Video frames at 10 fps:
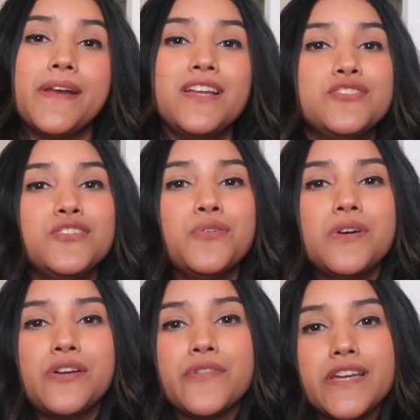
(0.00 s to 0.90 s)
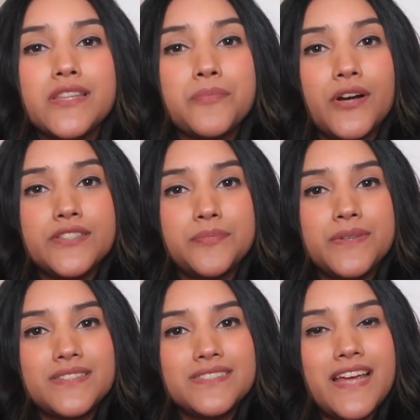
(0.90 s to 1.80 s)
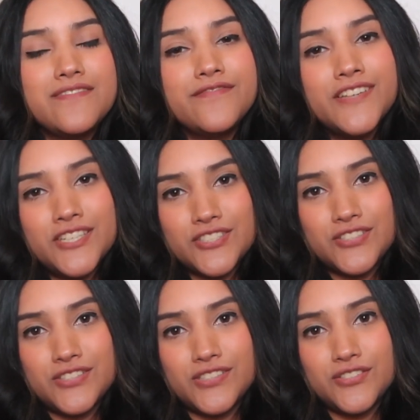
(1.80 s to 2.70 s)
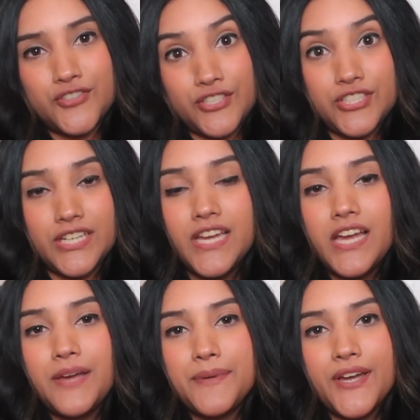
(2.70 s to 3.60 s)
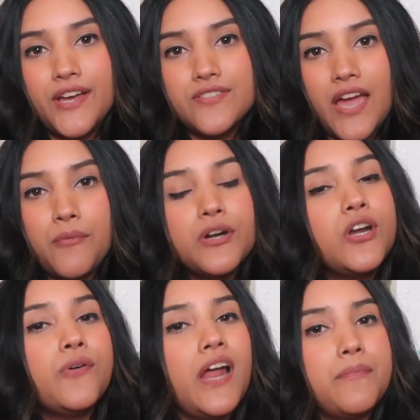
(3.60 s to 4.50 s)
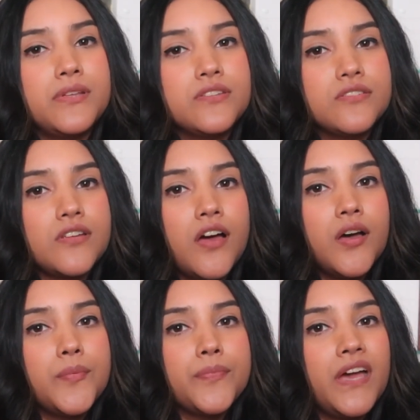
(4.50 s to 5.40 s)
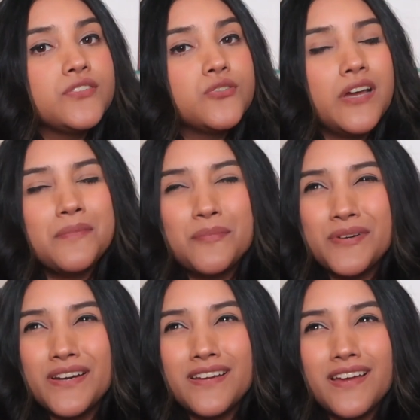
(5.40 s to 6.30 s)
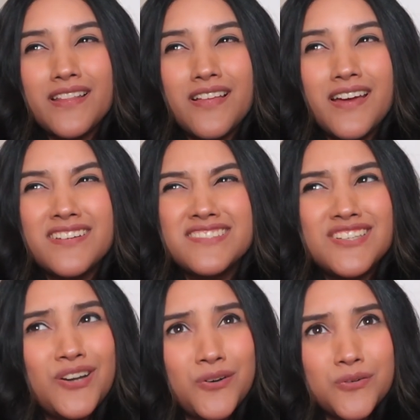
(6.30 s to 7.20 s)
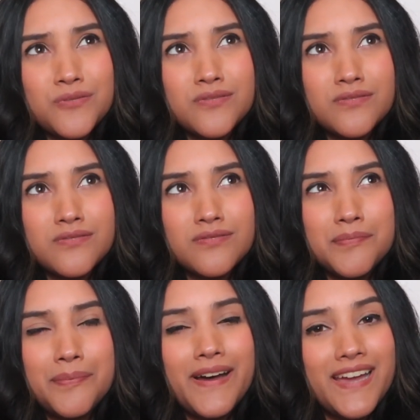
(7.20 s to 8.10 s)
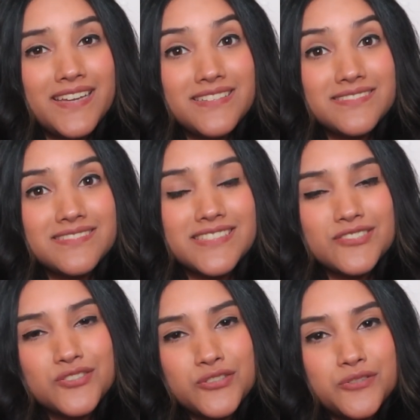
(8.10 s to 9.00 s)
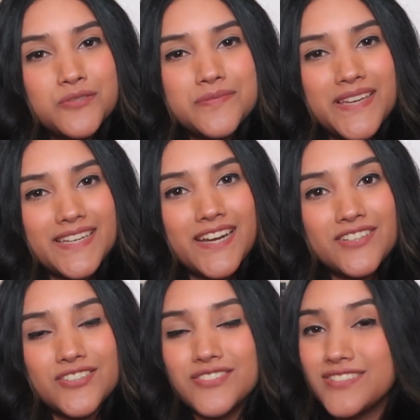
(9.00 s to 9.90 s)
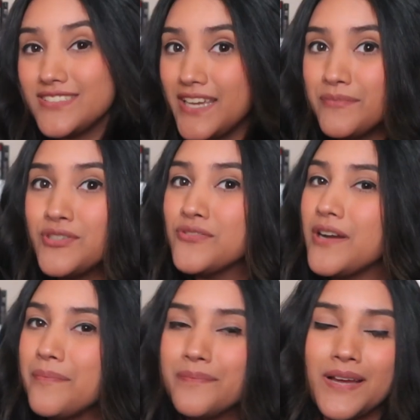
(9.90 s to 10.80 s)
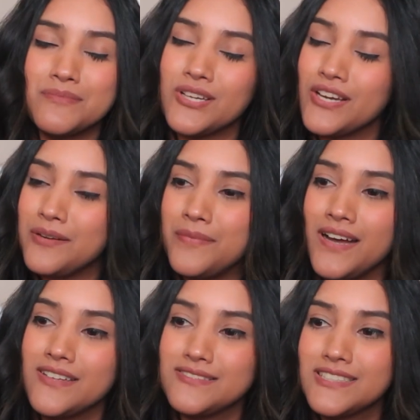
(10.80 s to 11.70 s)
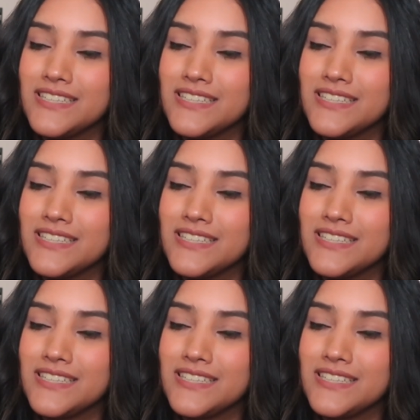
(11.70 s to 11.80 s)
I do want to read the Bronze Beast and finish the trilogy because I want to know what happens. Do I remember it a lot? No. But there's 2 main characters, the same 2 I'm talking about.